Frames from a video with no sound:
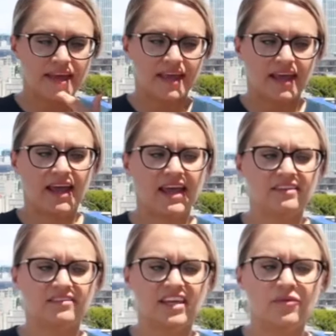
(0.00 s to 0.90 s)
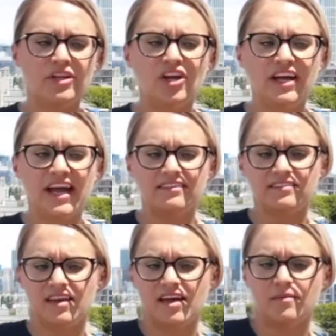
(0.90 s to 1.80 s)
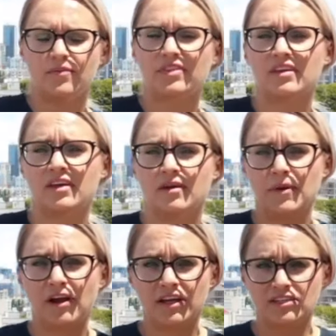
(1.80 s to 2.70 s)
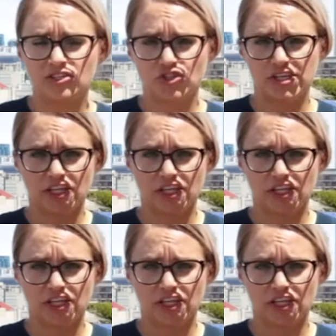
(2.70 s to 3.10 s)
And if we look at the apparel industry in the